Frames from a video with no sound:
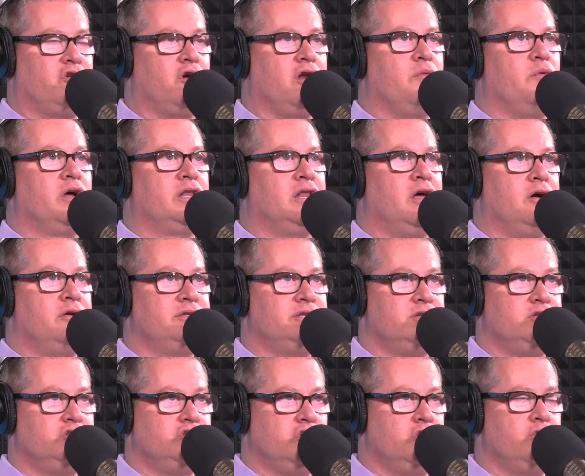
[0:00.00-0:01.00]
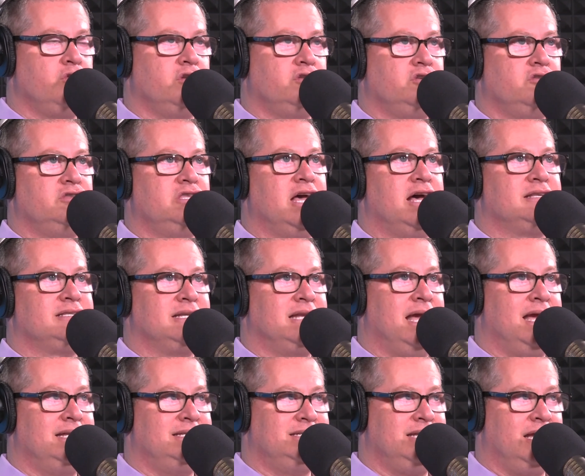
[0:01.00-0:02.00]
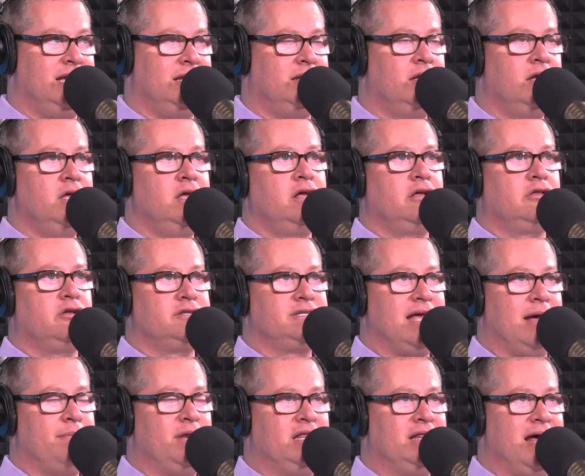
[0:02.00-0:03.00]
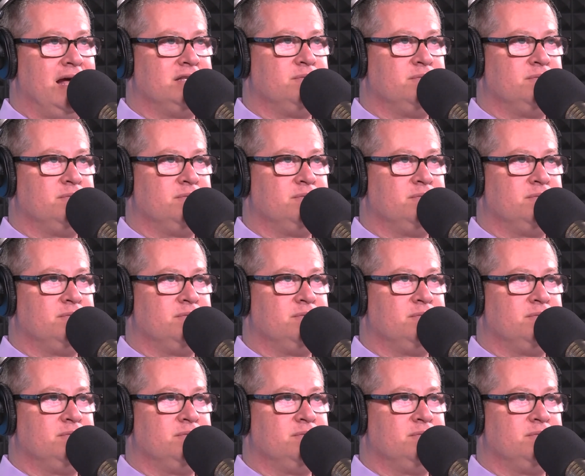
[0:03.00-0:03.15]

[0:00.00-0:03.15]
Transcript: 31 loans in June of 2018. Close how many